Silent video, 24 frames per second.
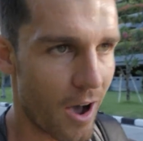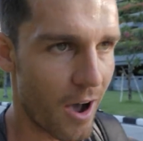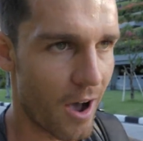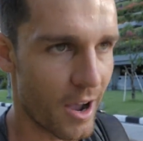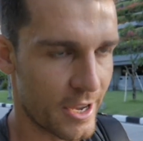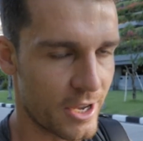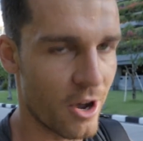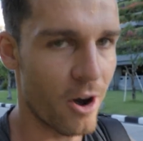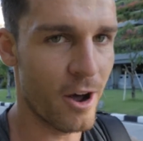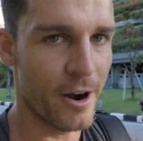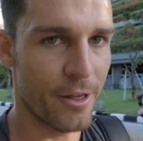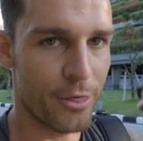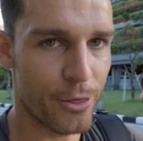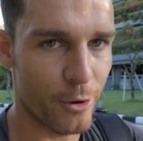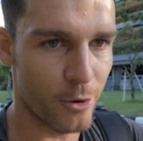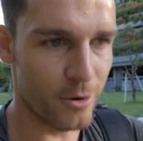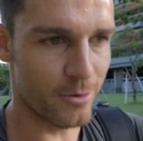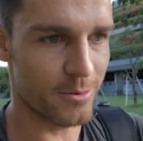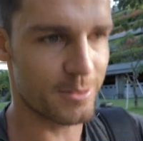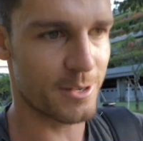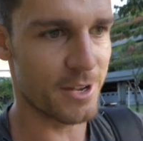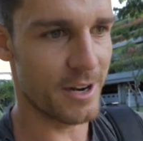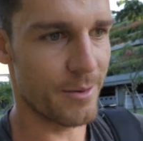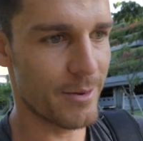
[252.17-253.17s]
I kind of thought
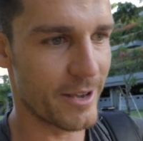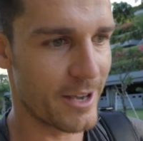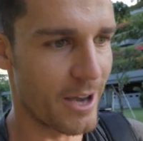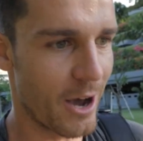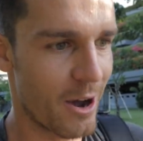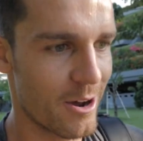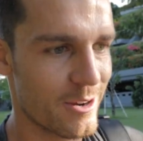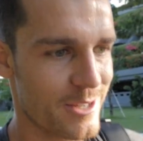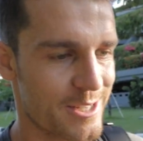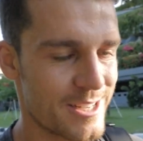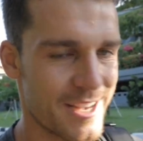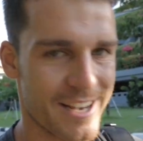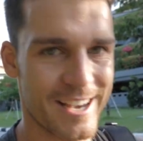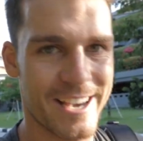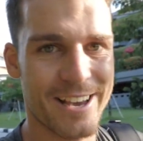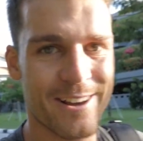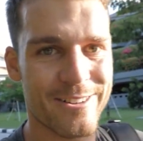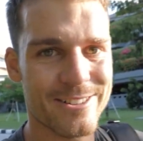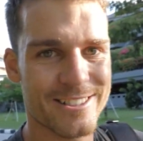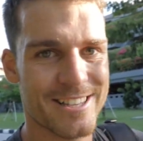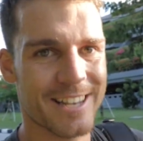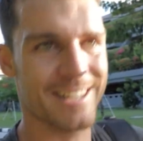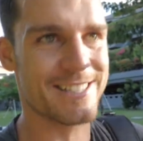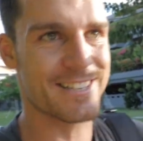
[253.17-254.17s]
it was gonna be closer.
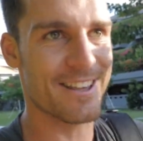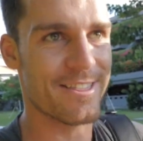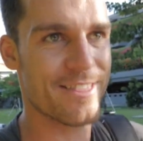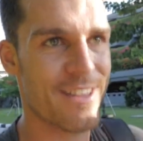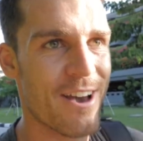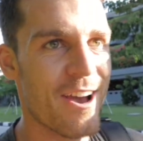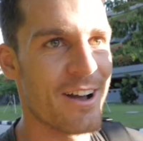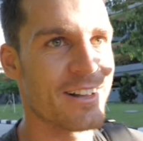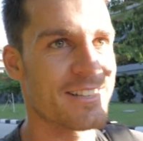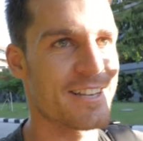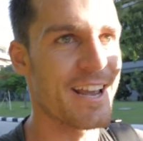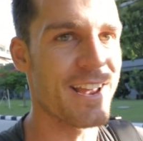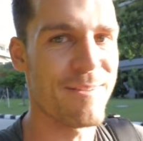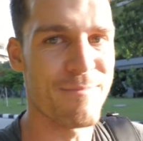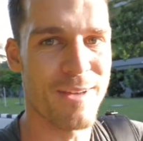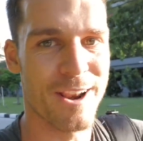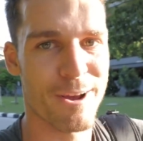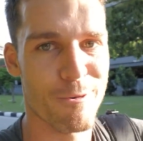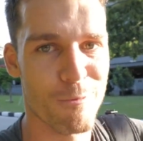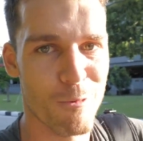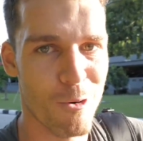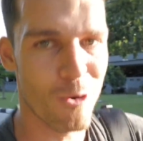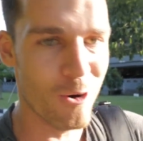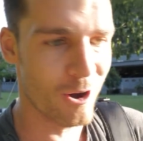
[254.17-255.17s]
It's a 13
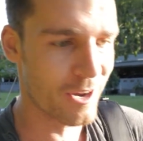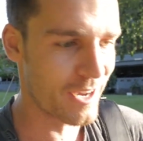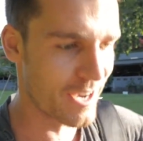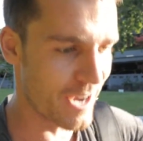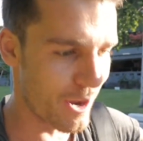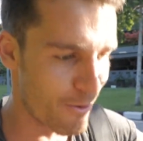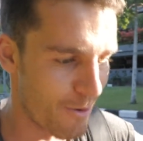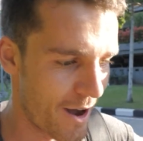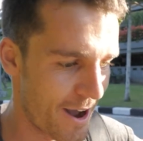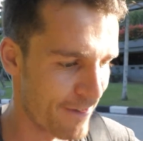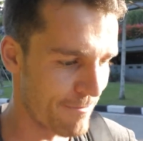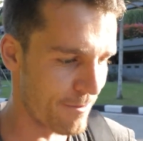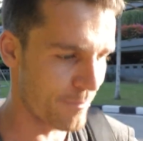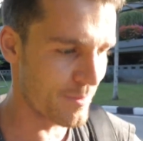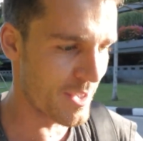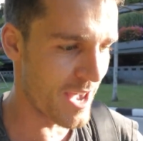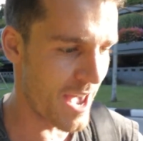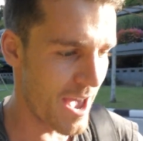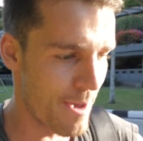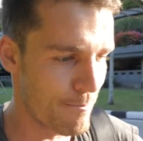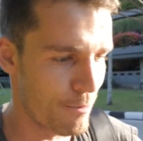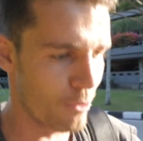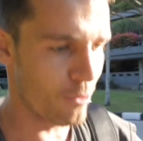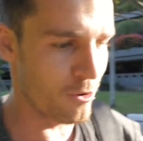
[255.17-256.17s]
minute walk away from
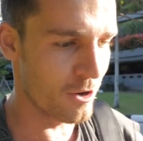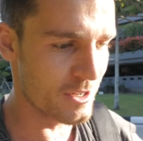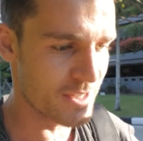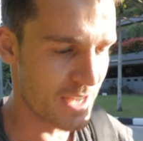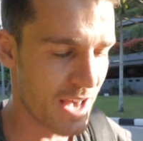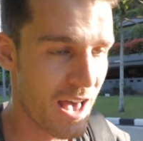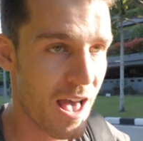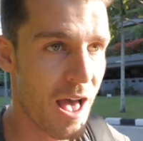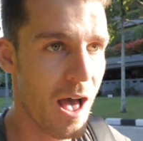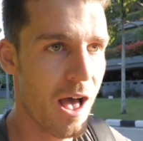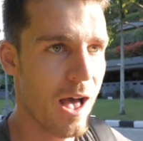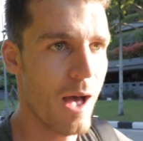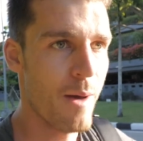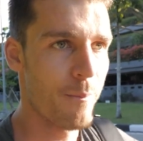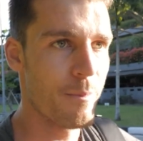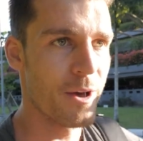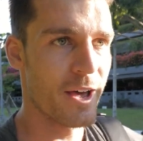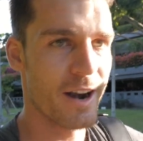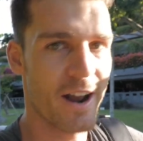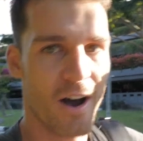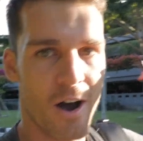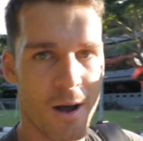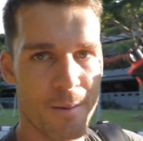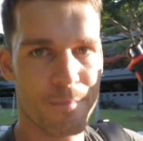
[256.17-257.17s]
the airport.
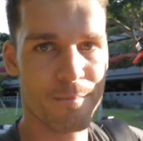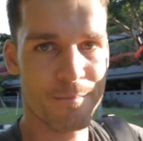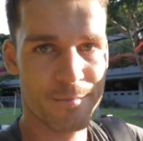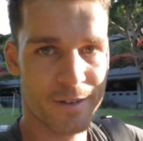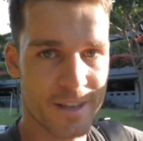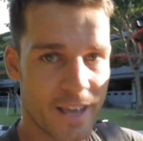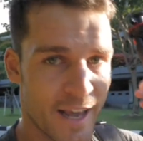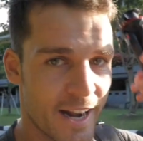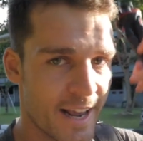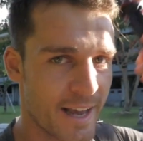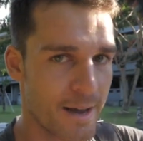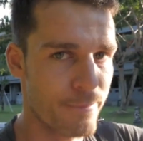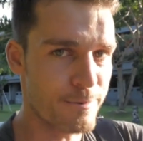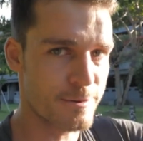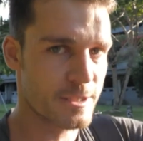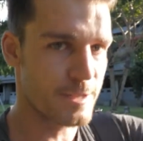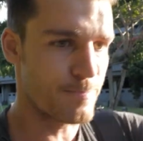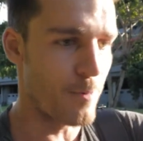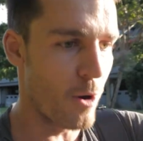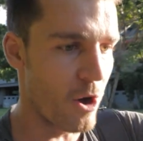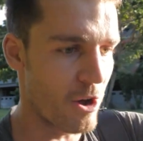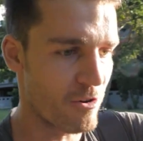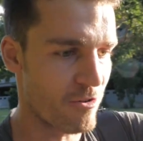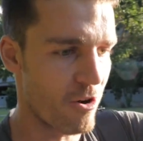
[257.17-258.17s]
But I'm getting a
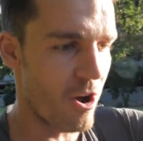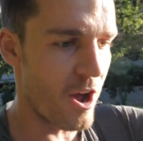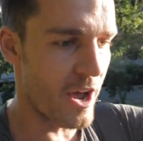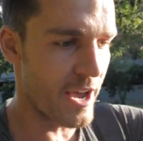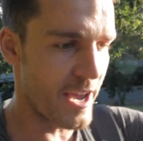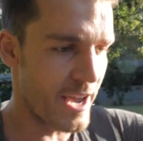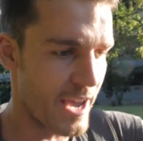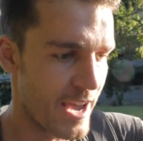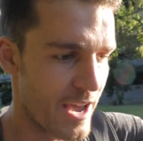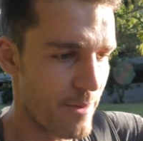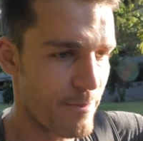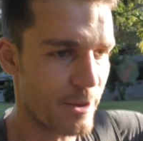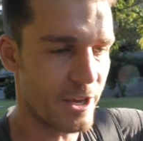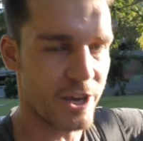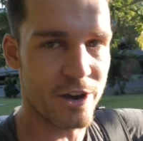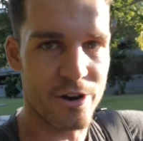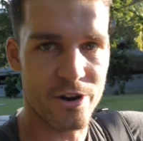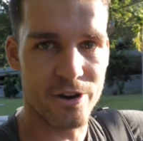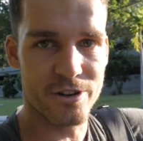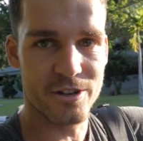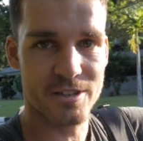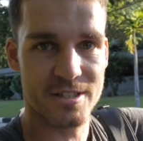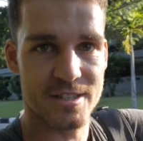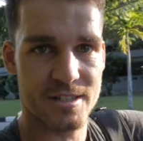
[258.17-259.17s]
spot right here
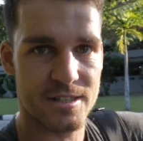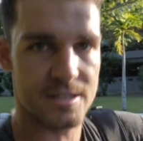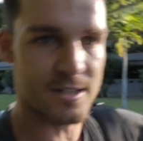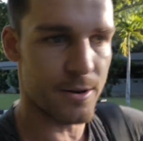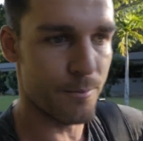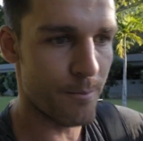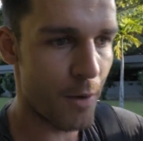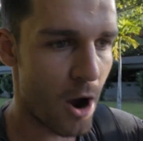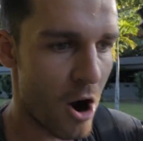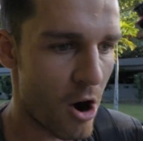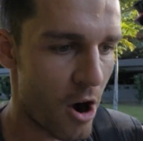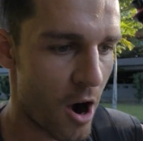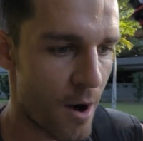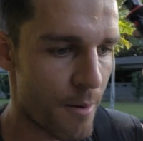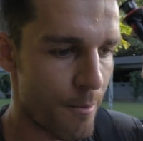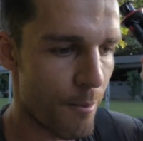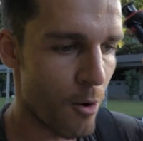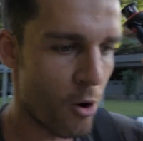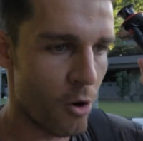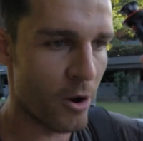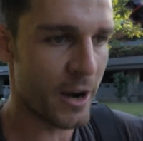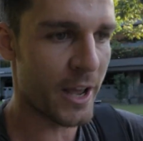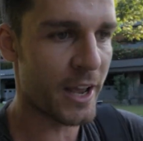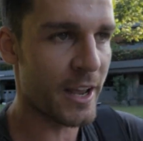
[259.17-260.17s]
because tomorrow
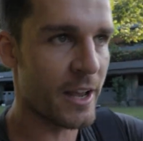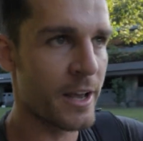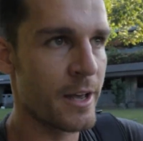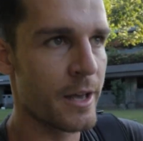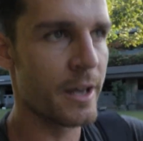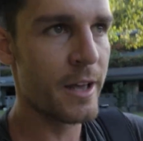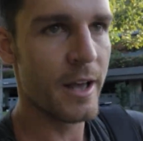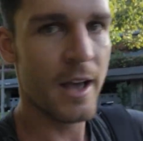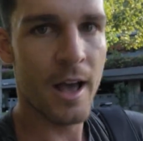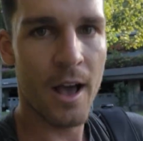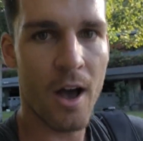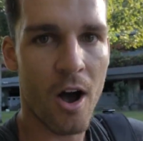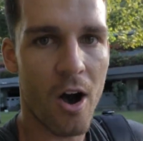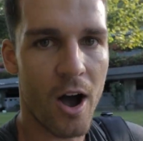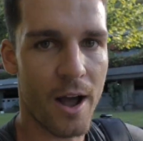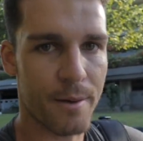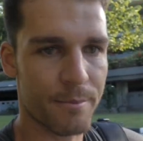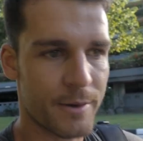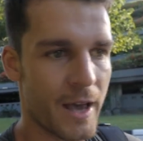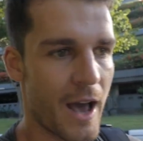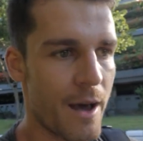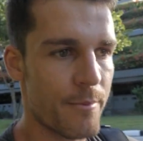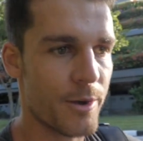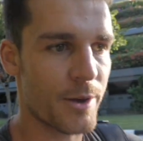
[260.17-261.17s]
morning
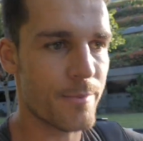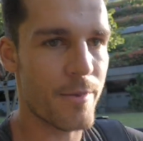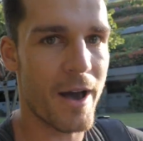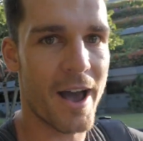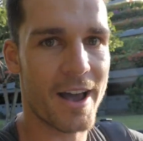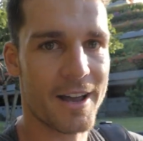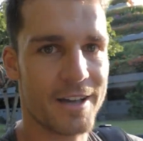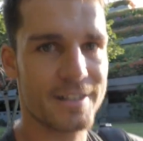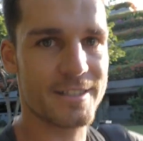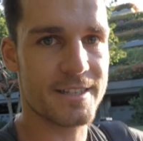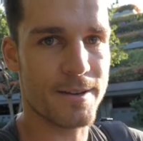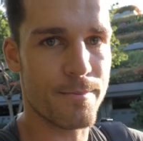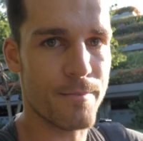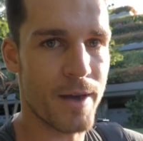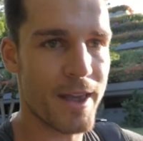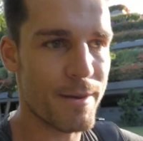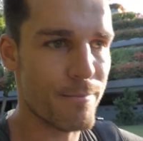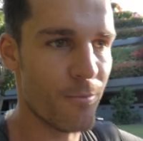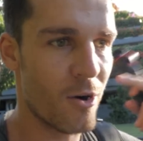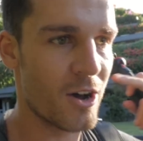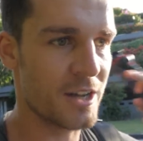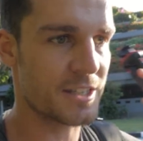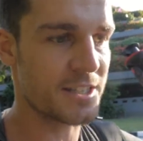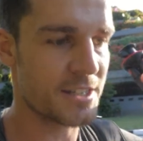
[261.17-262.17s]
I'm coming back to
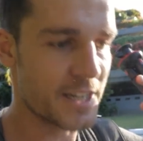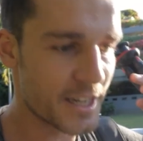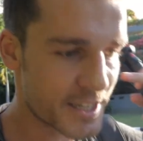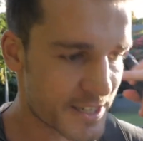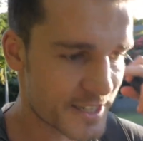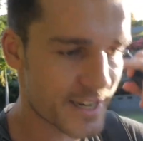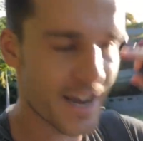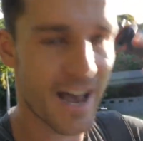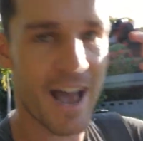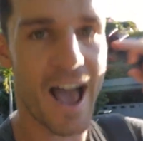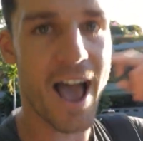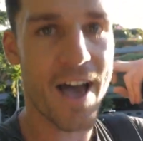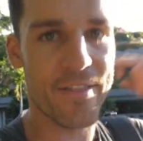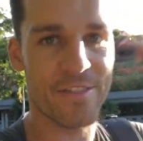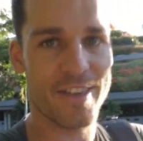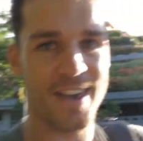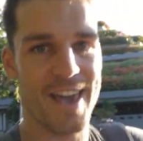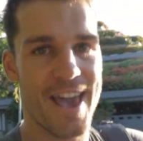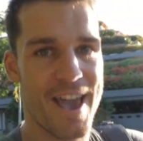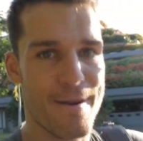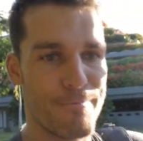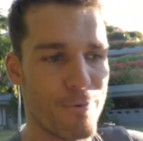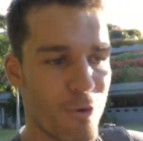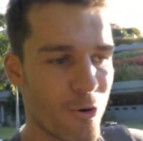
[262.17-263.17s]
meet my sister at
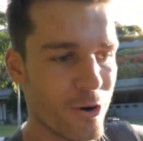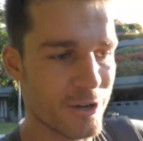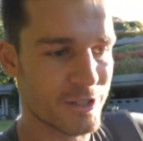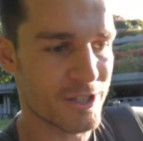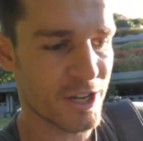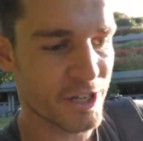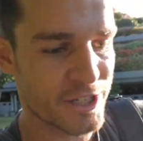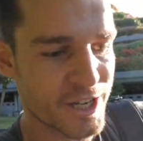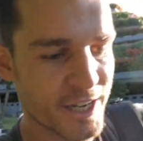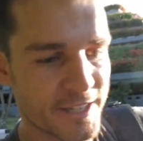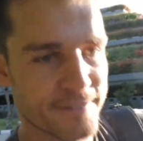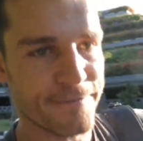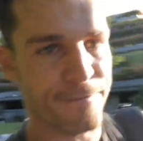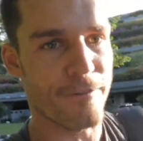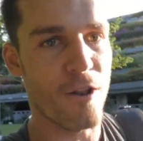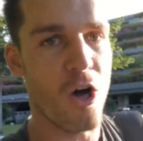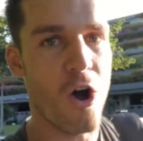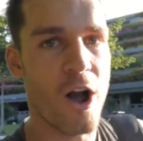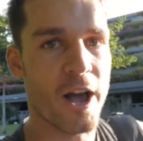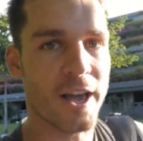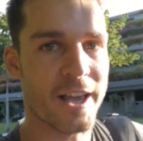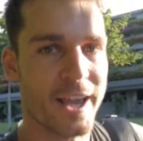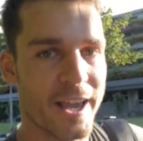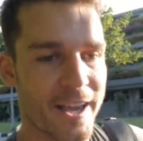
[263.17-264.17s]
the airport. So she's
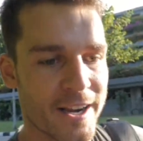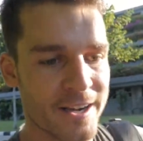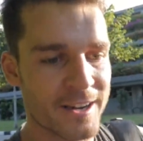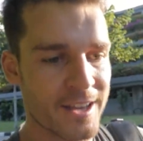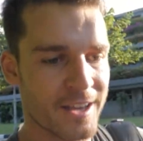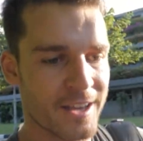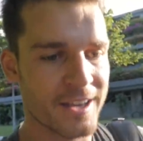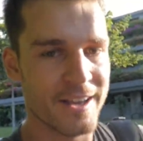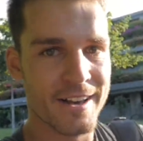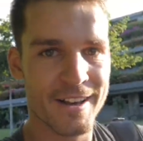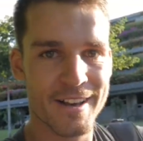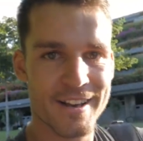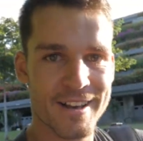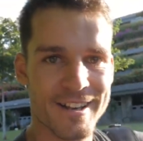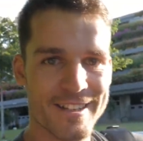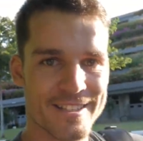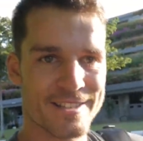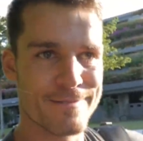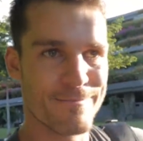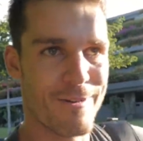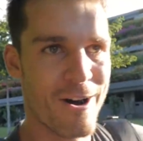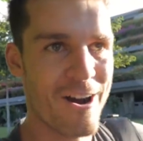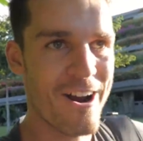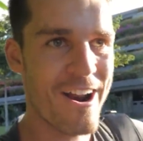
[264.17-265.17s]
flying in
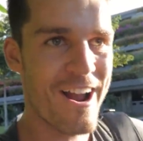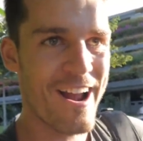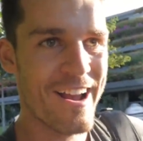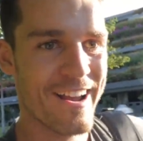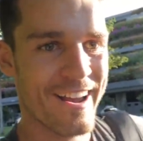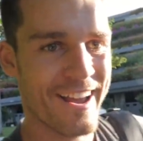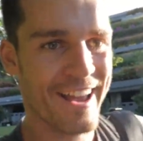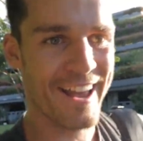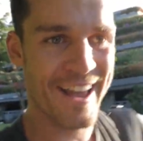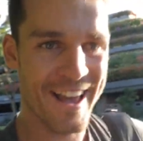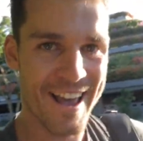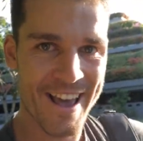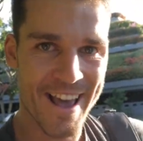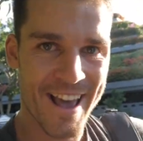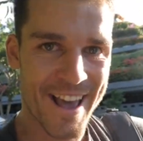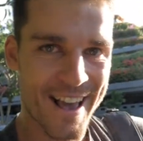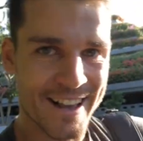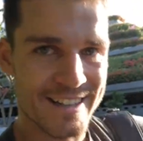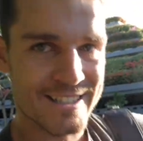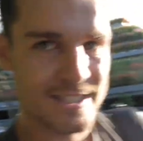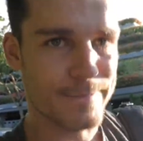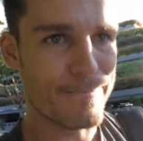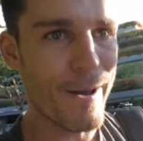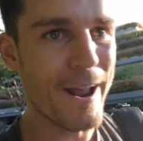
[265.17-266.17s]
tomorrow,
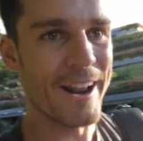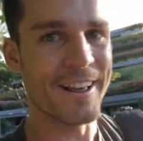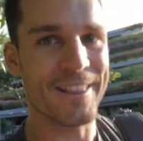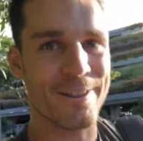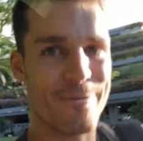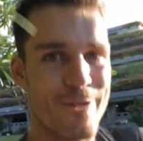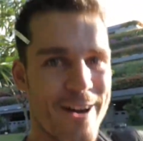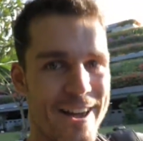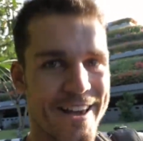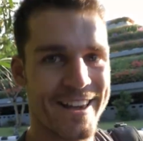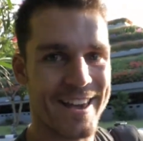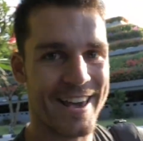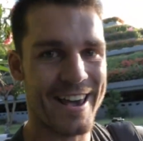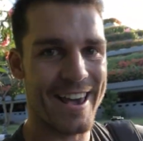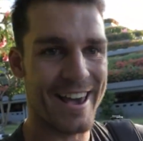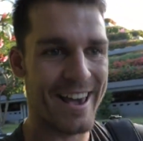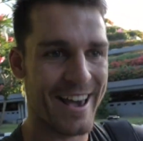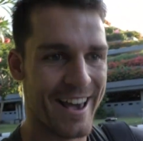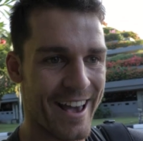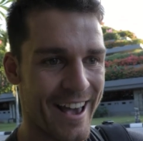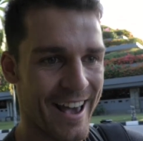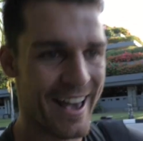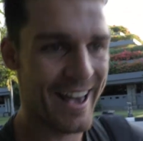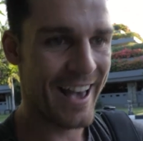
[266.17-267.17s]
spending the week
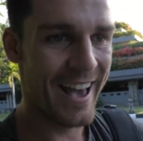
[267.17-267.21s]
here.